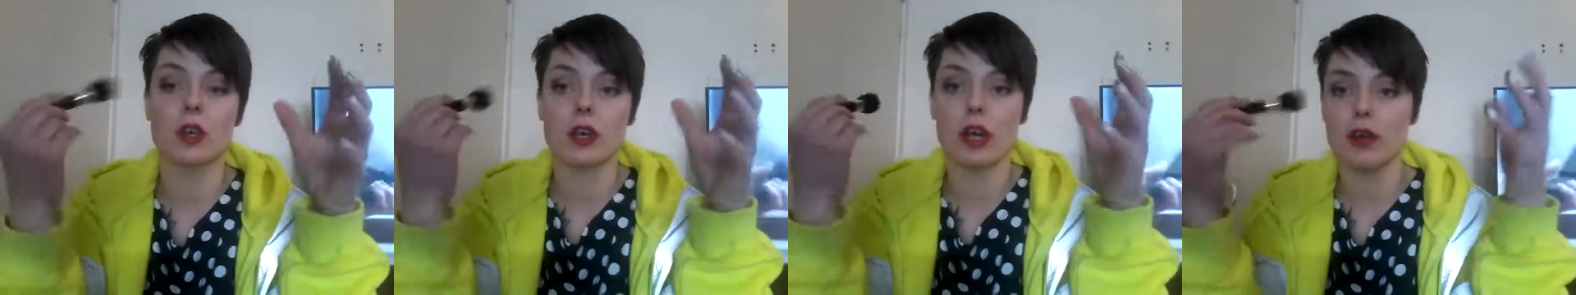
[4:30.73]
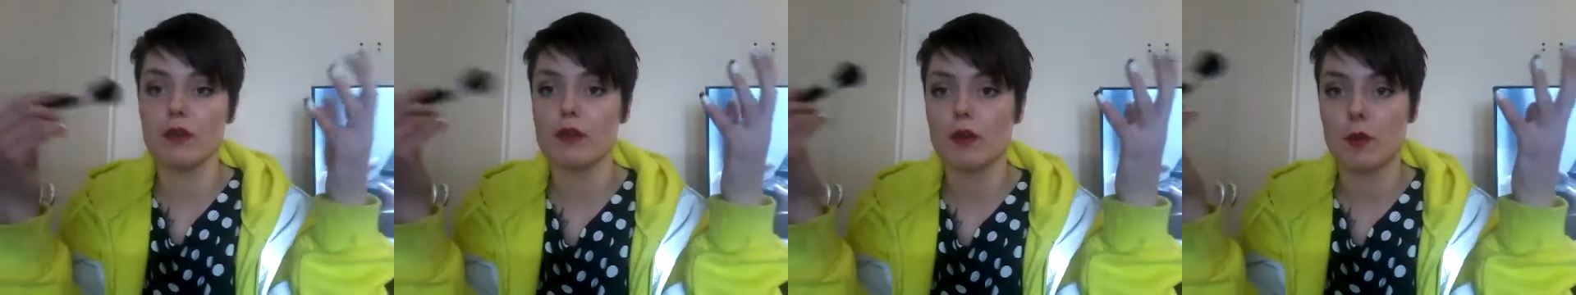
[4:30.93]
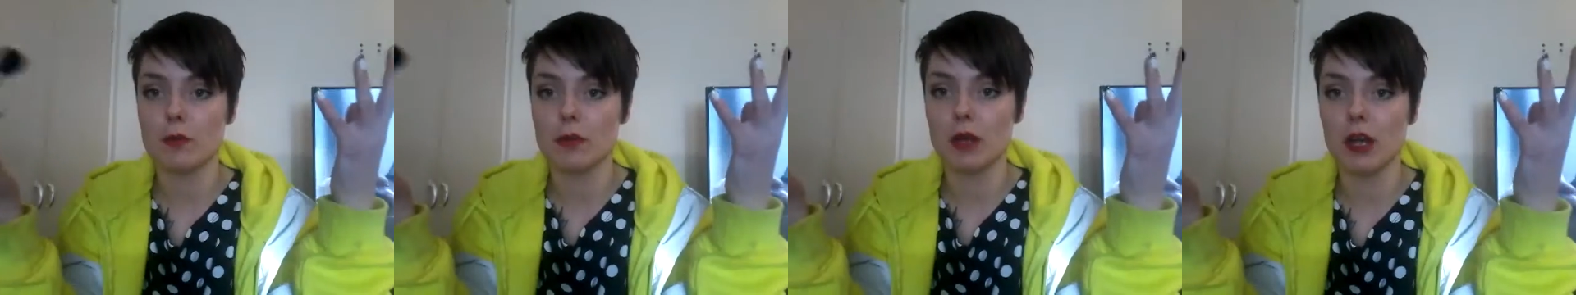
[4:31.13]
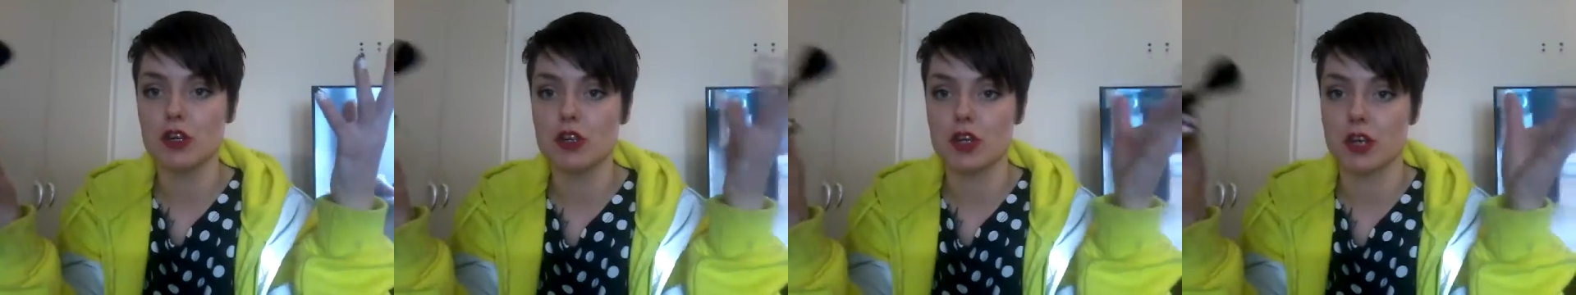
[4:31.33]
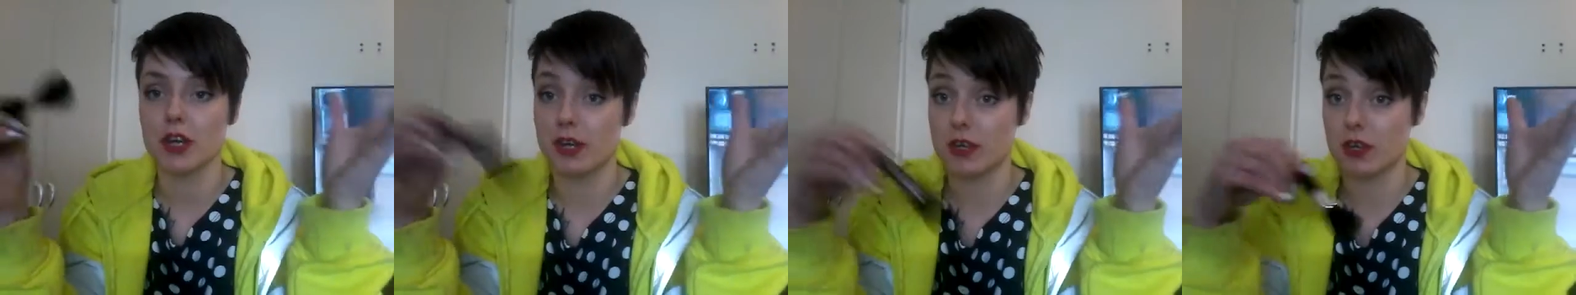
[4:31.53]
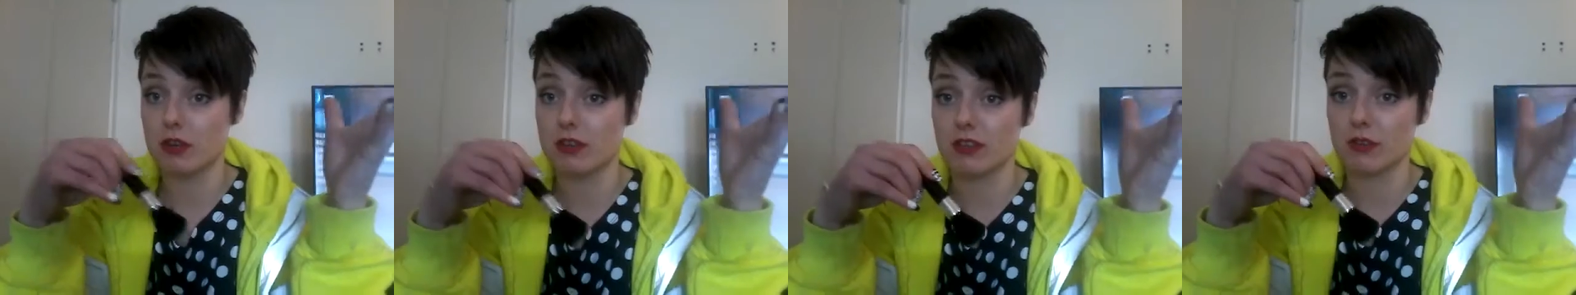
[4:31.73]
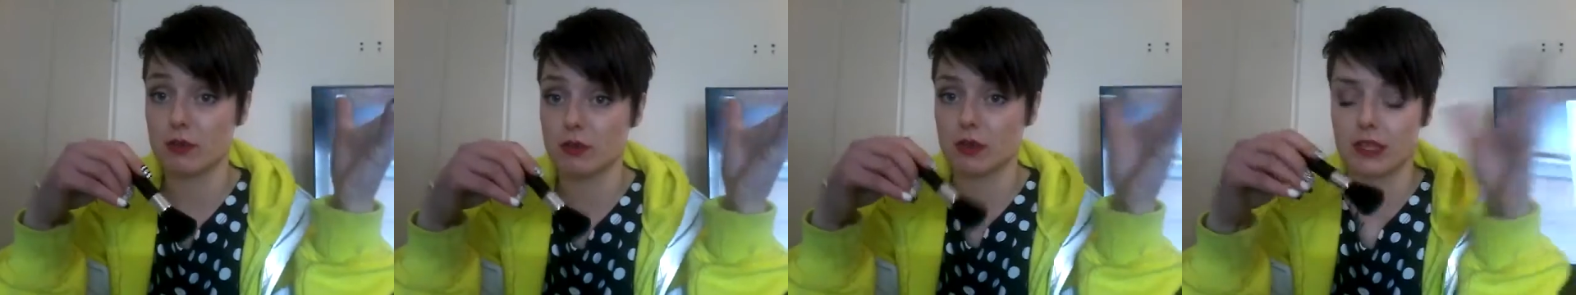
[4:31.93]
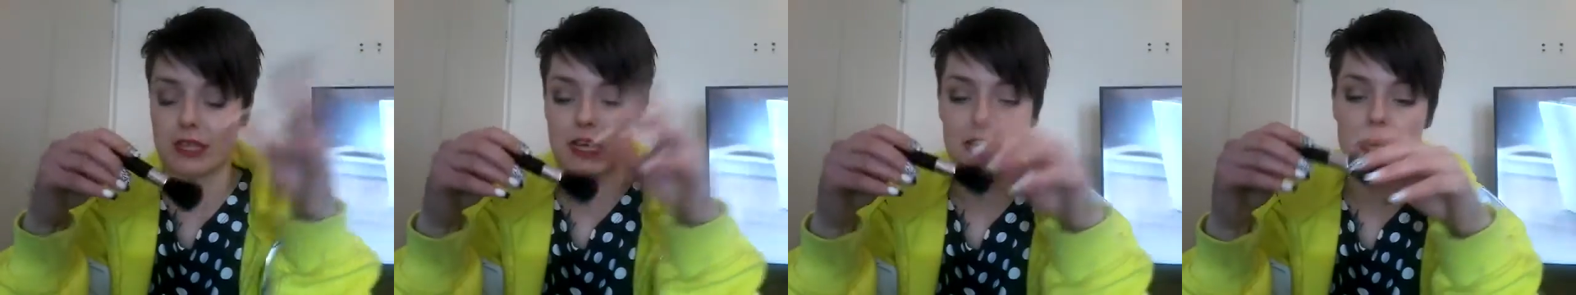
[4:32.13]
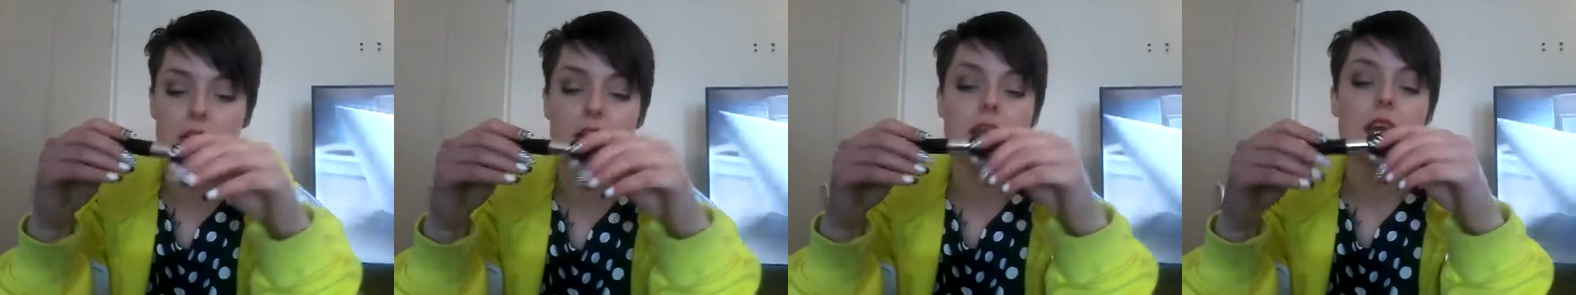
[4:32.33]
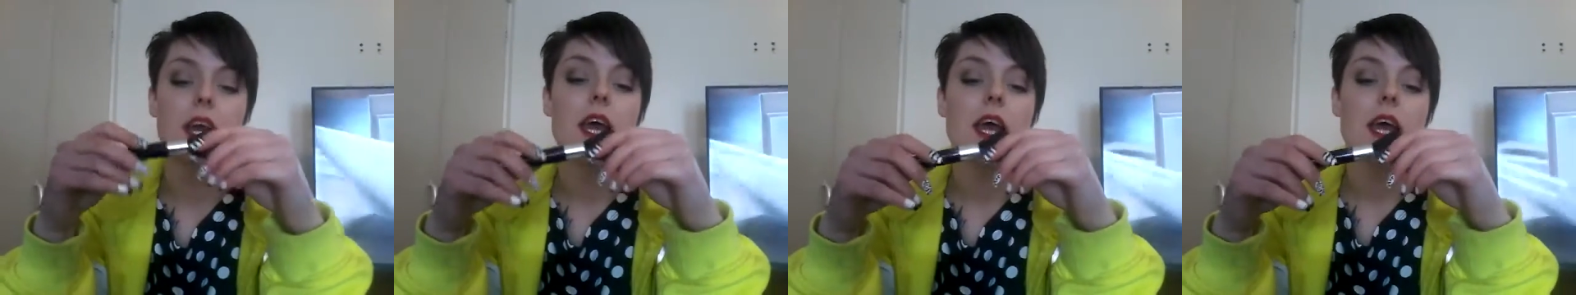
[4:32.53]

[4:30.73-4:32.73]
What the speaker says: great for blusher. I use it for that.